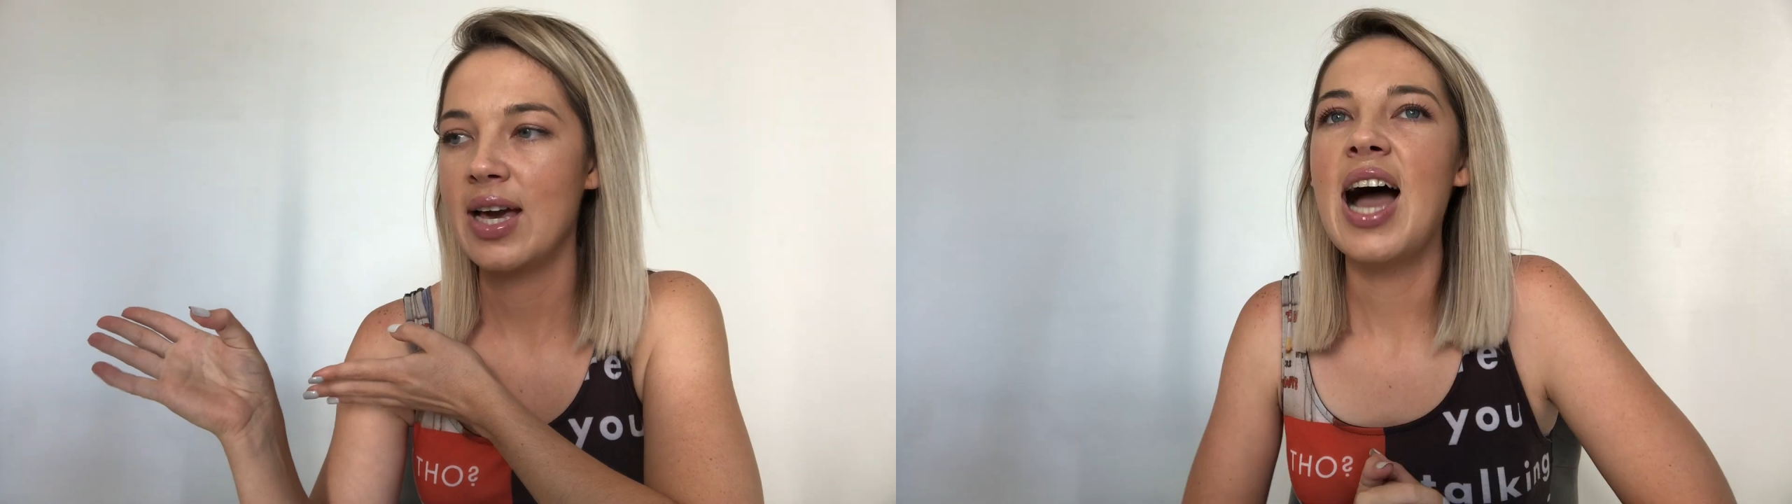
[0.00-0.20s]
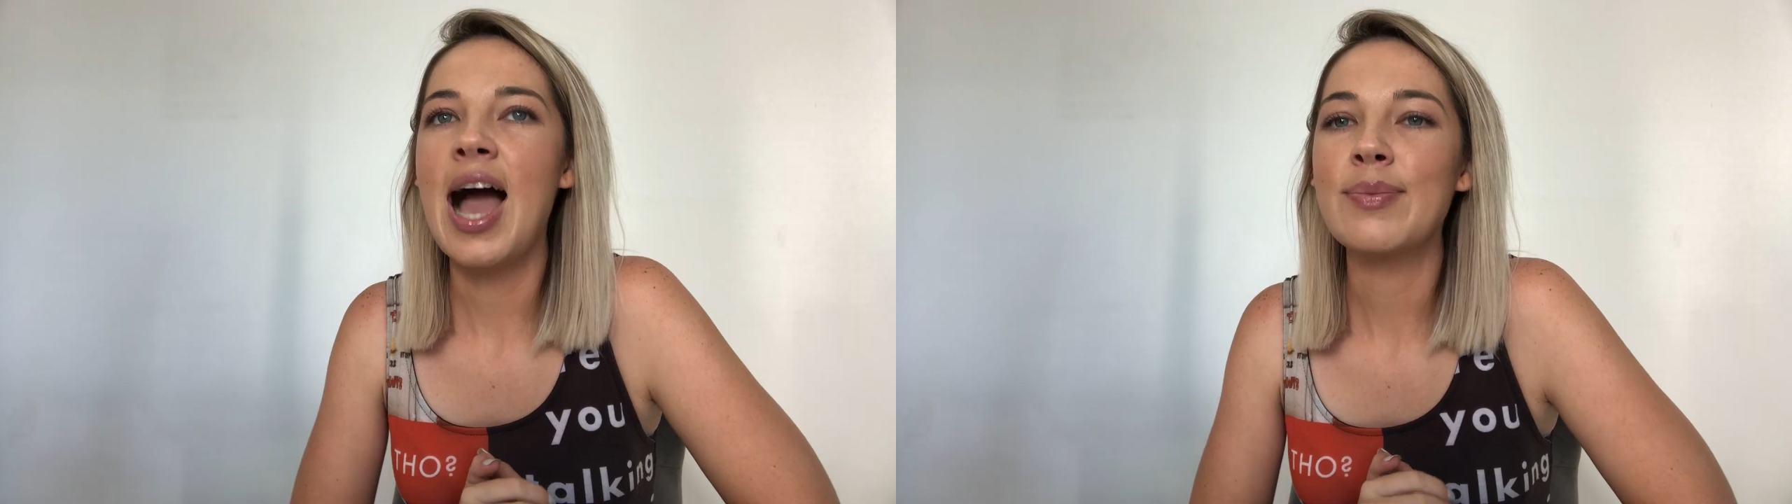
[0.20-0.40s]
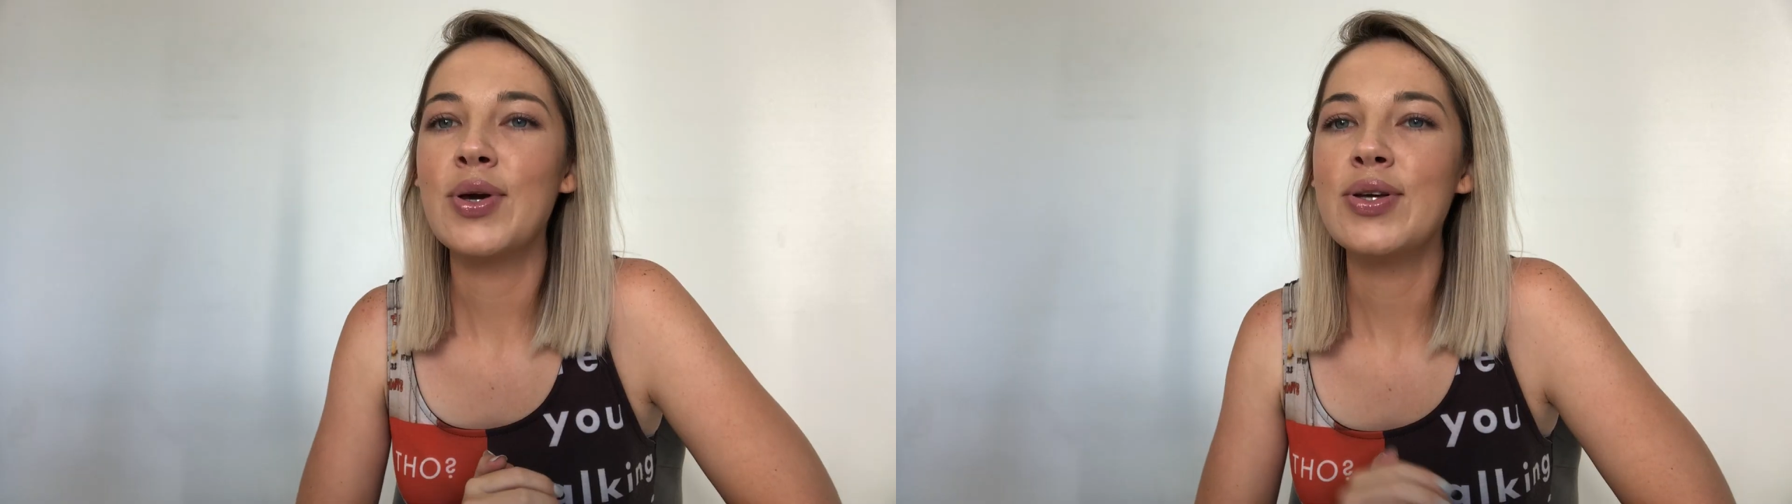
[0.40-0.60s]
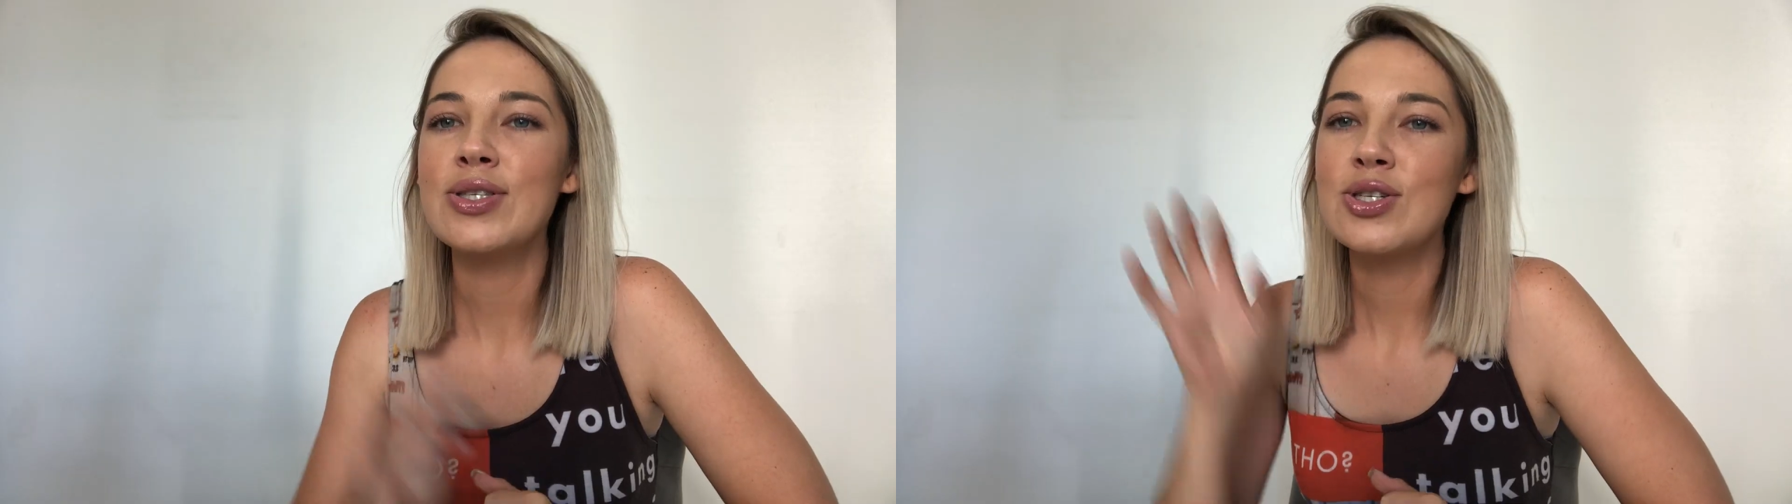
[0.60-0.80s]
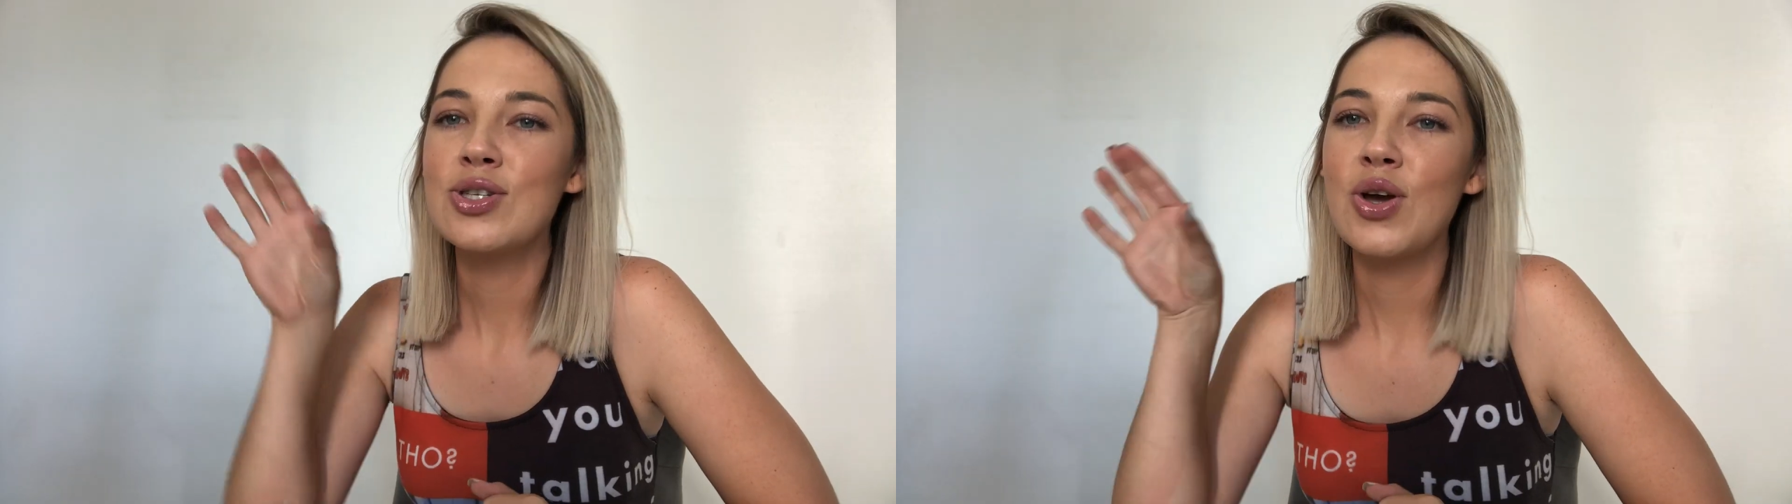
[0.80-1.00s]
I'm going to
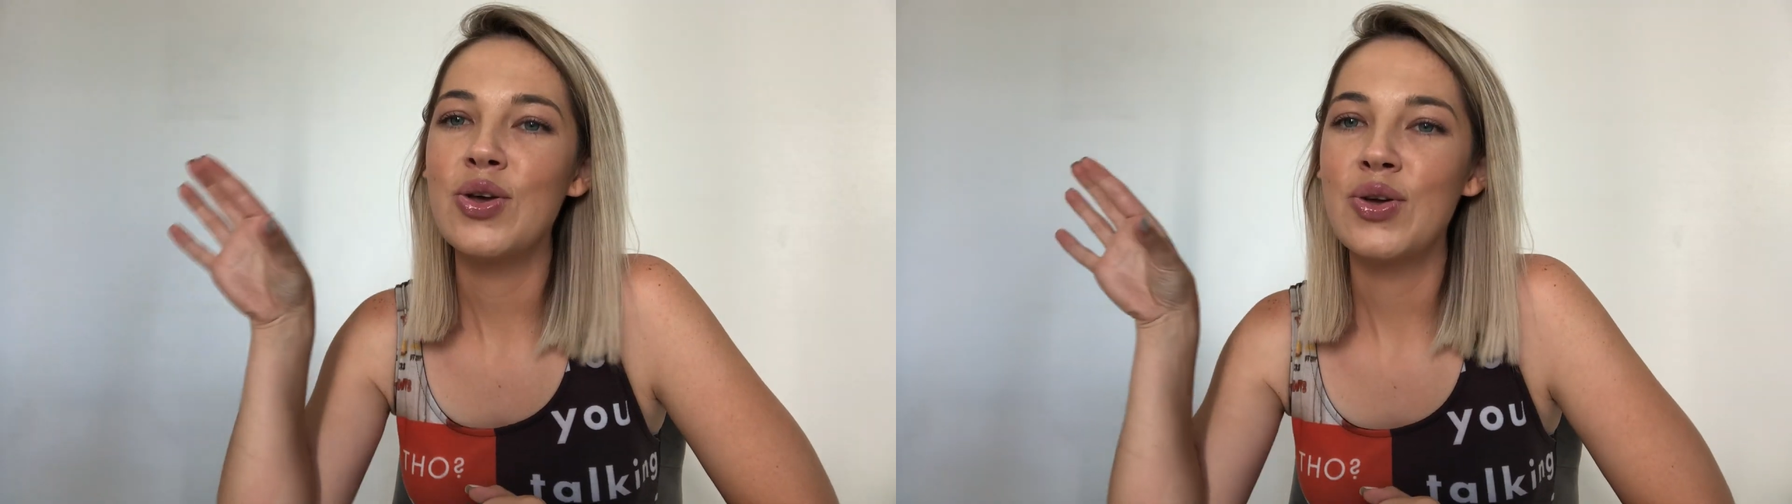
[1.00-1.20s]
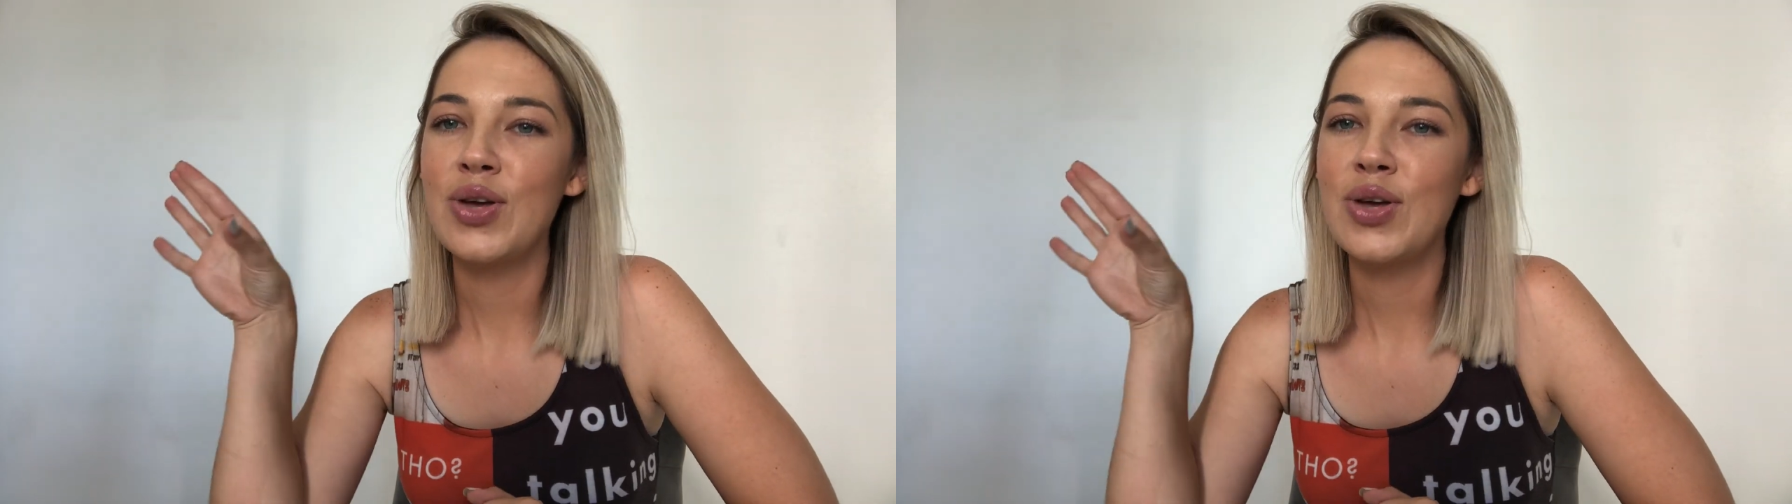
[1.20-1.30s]
show you